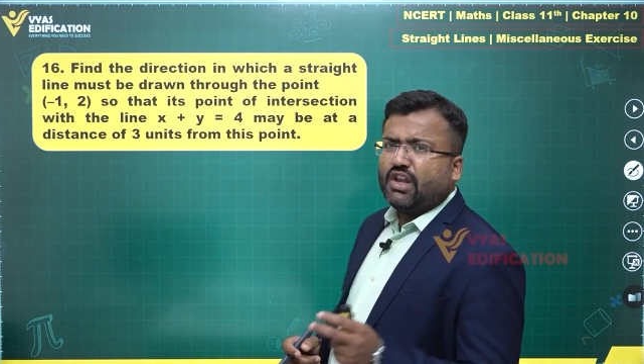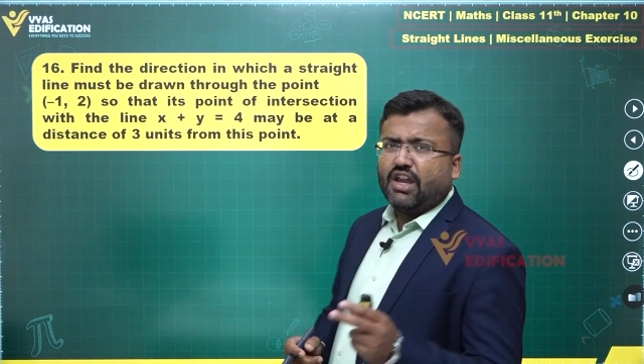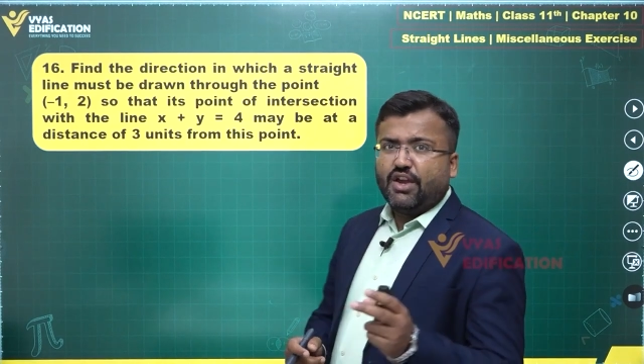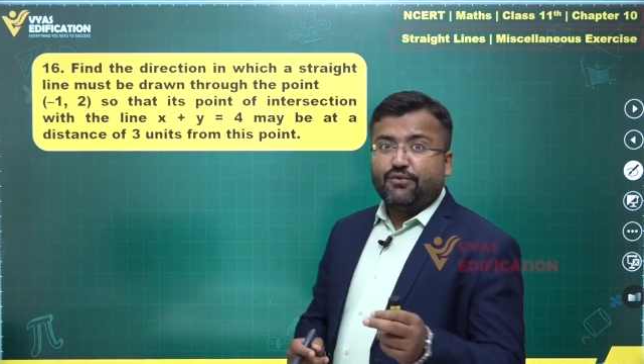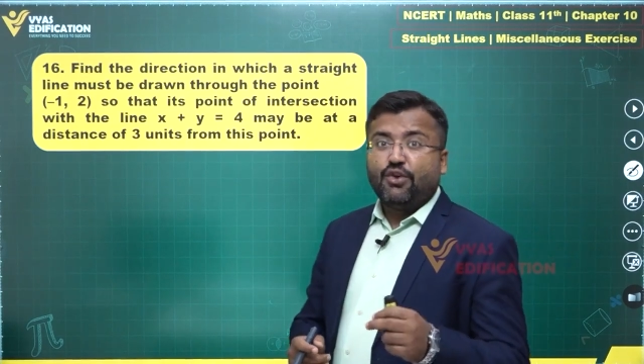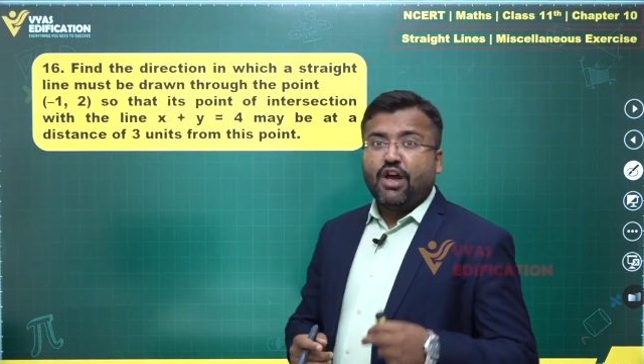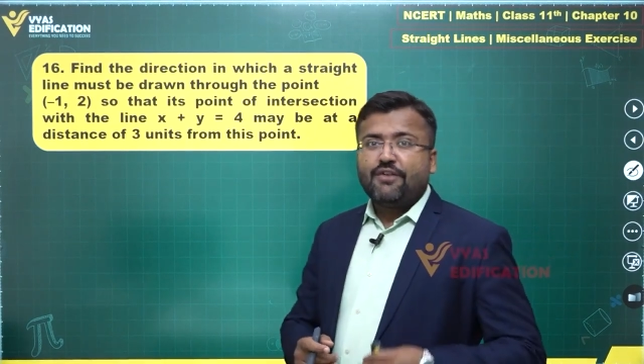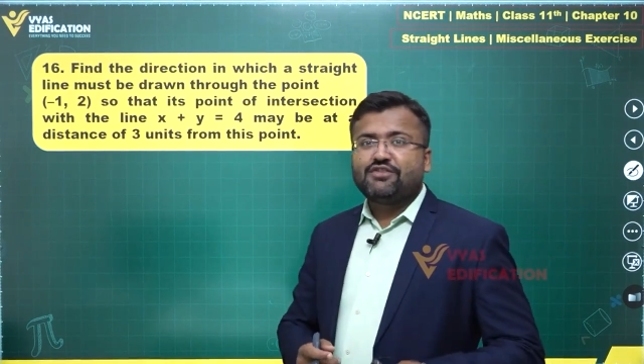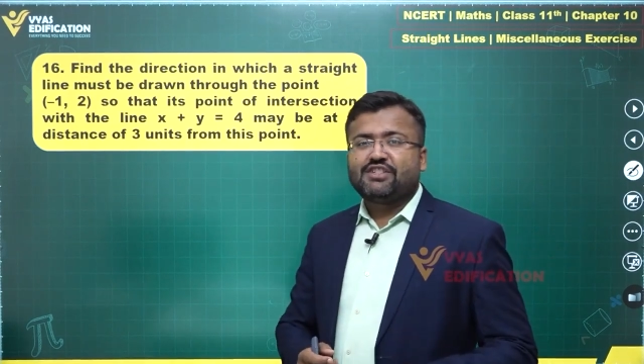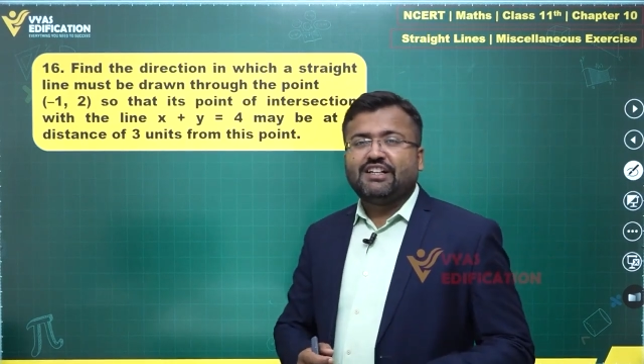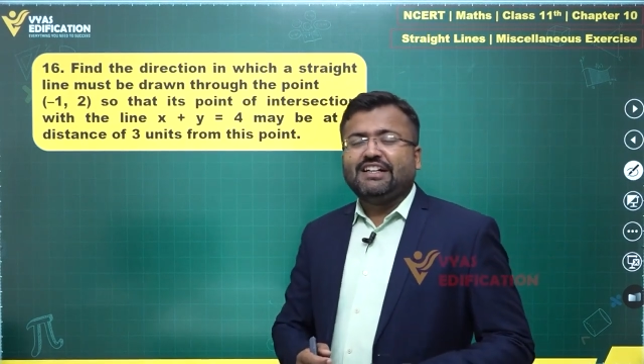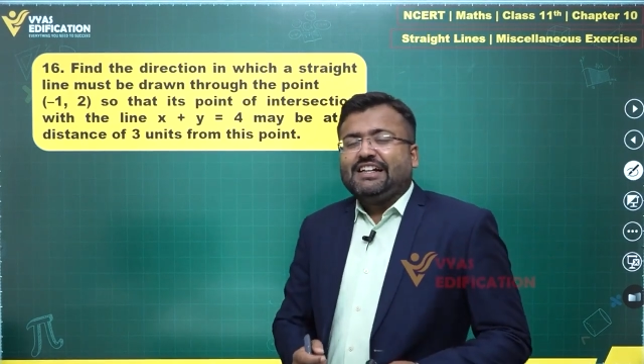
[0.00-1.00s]
If you have
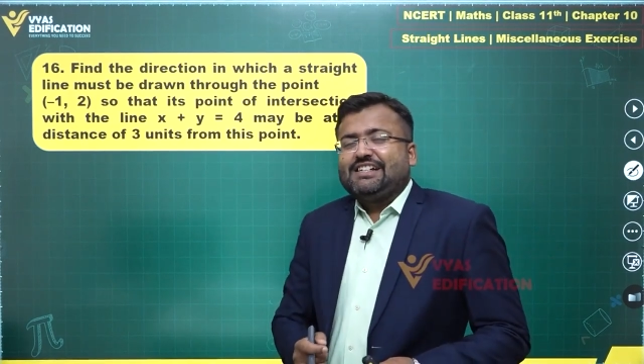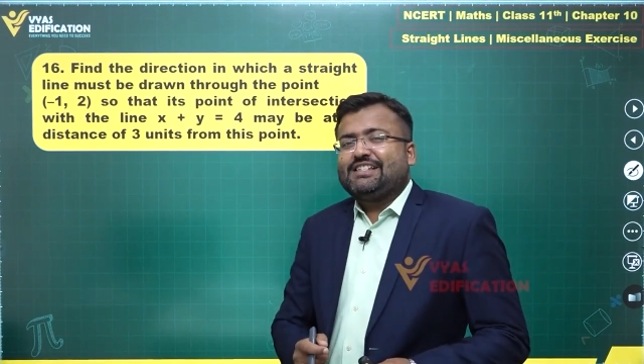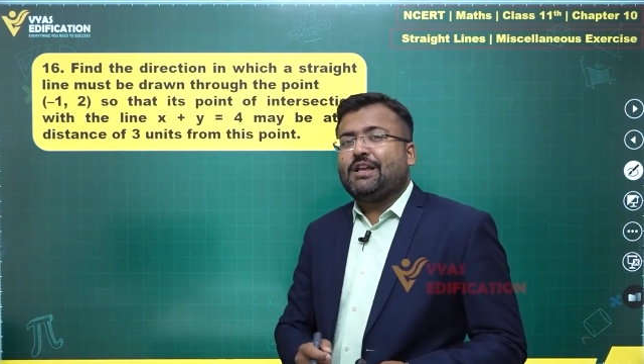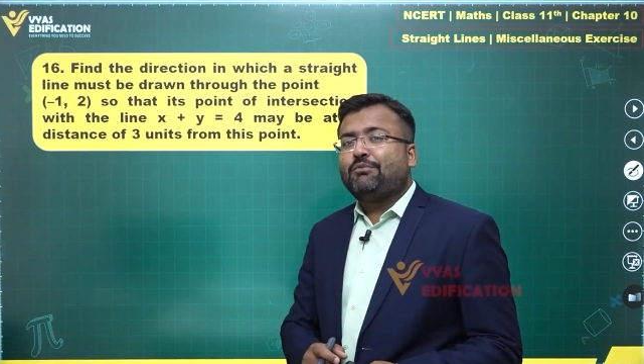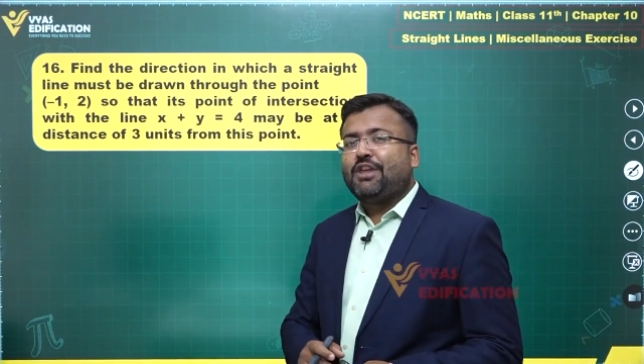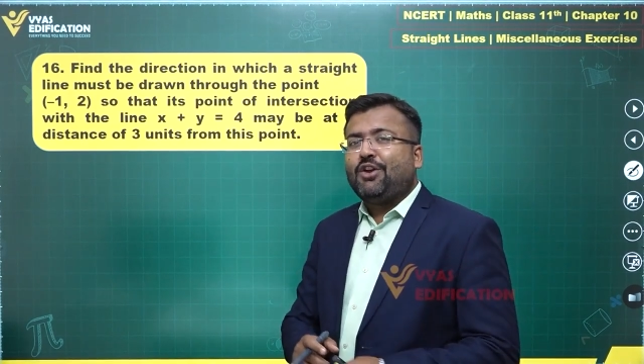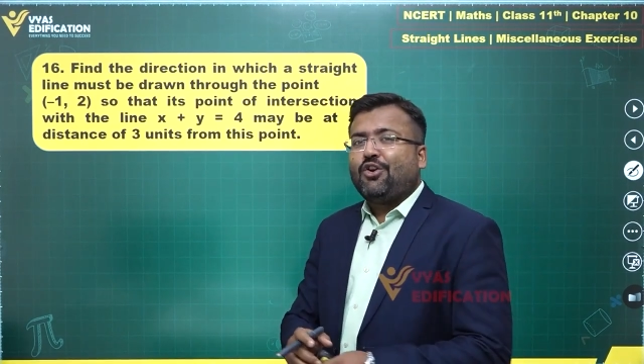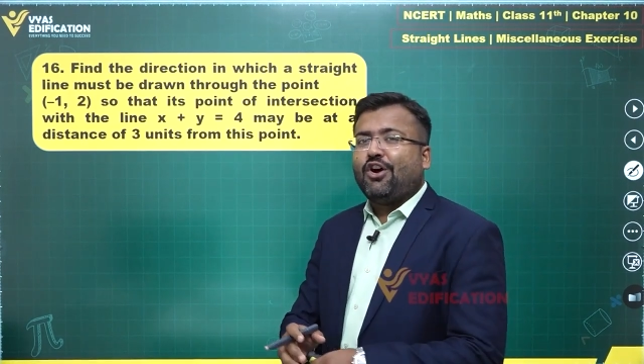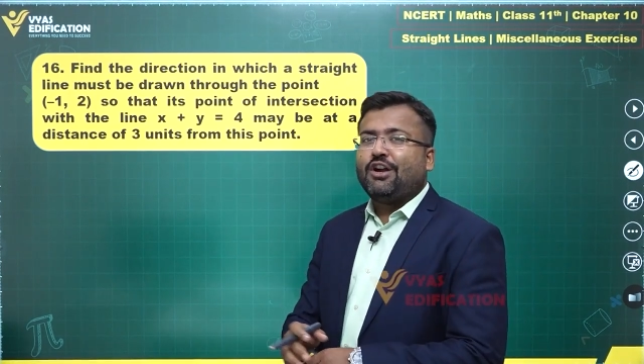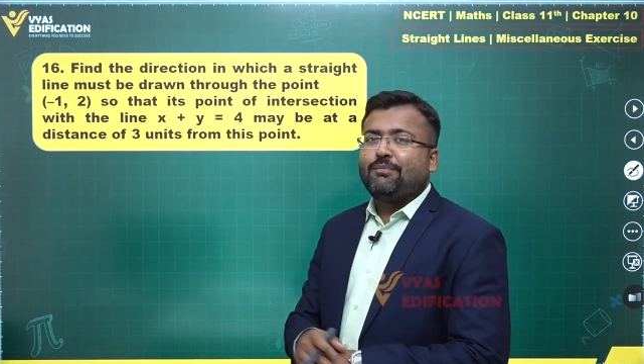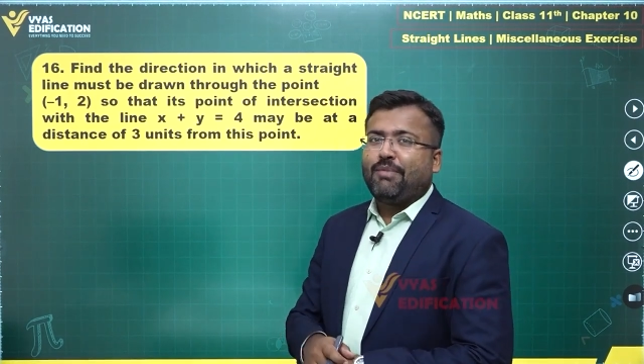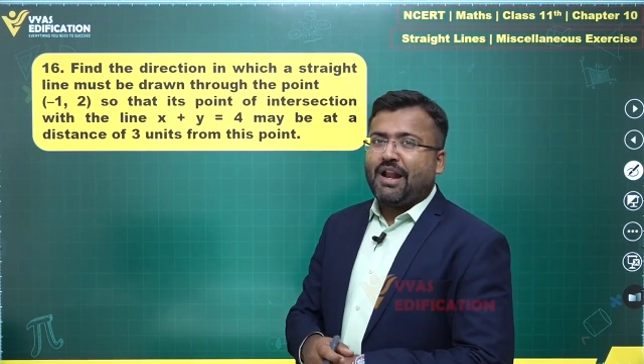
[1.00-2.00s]
studied something
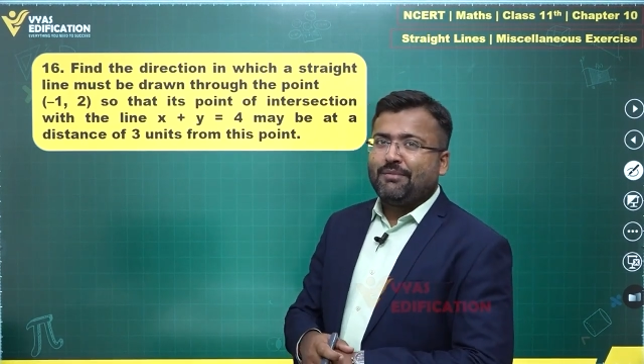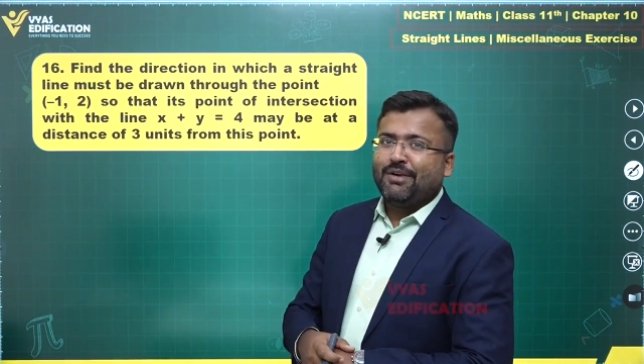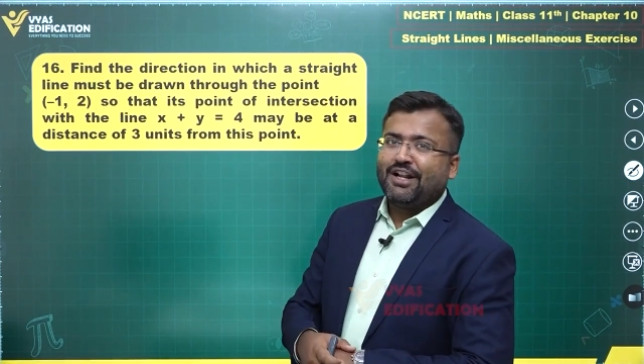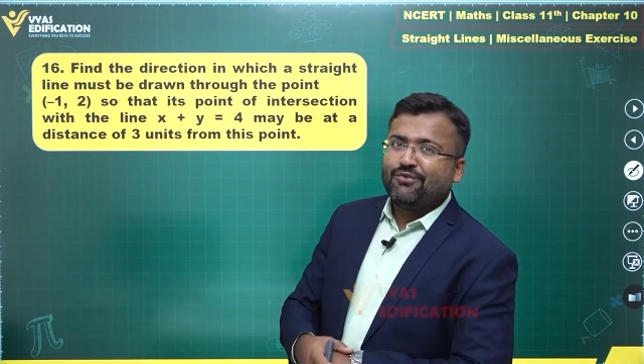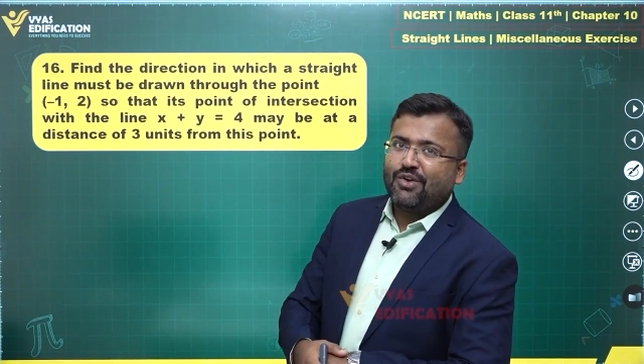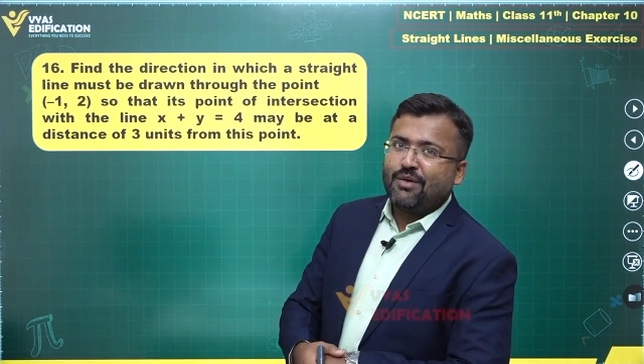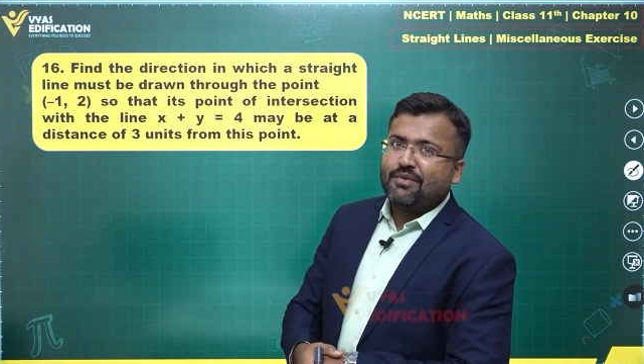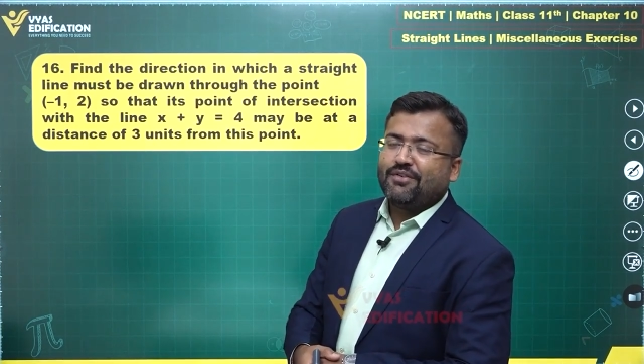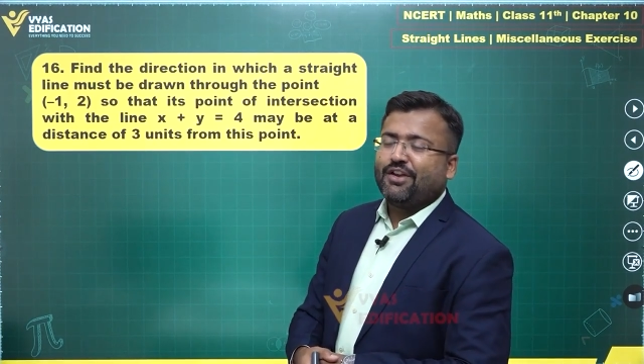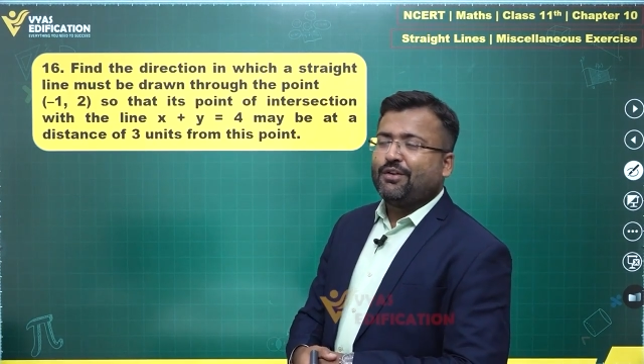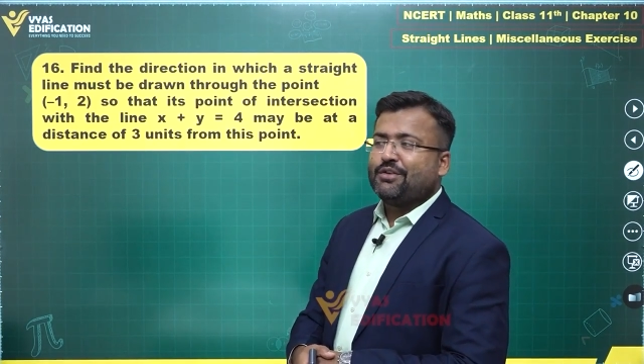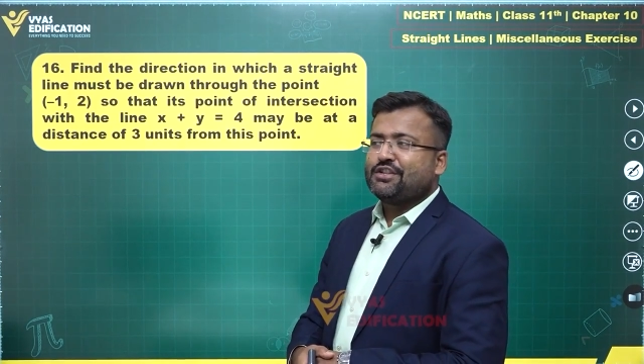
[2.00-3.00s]
called parametric form
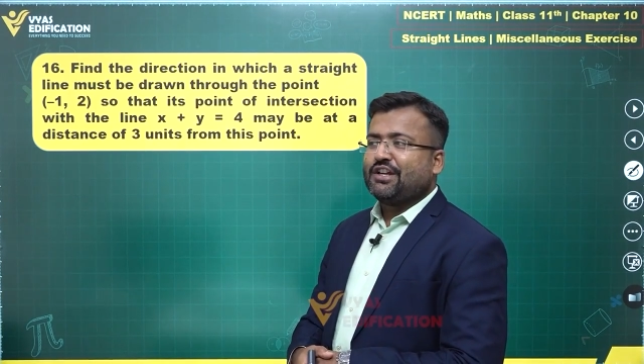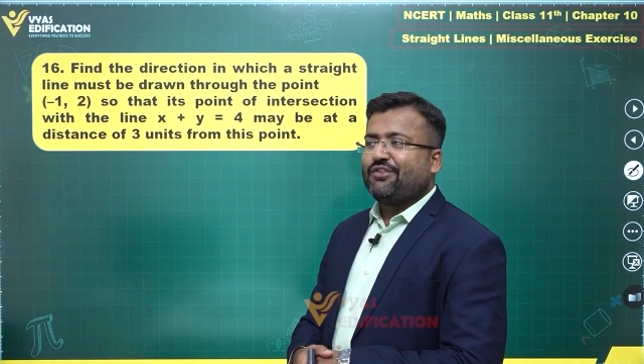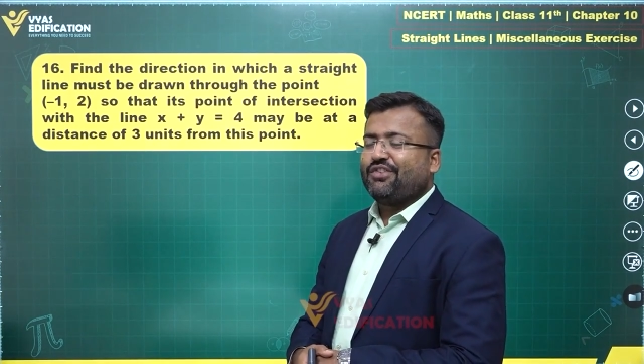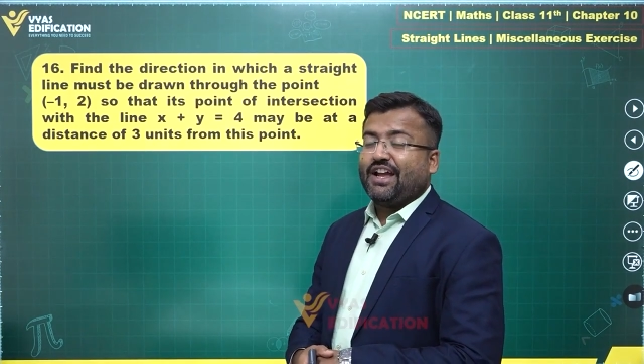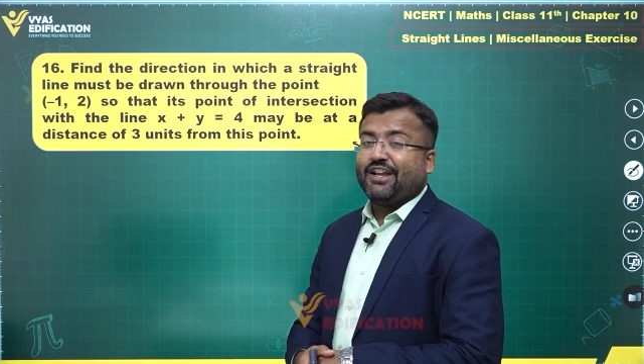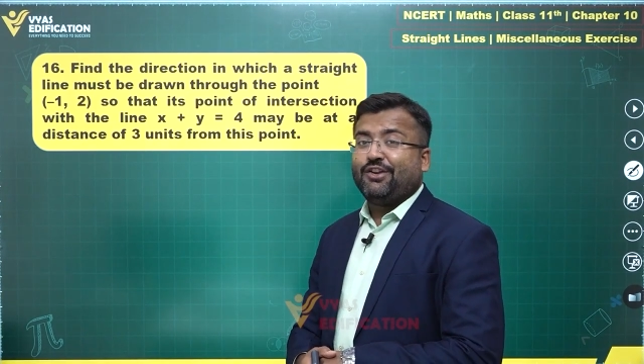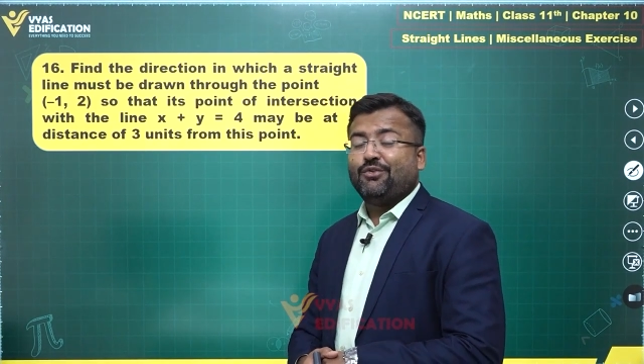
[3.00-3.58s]
of equation of line,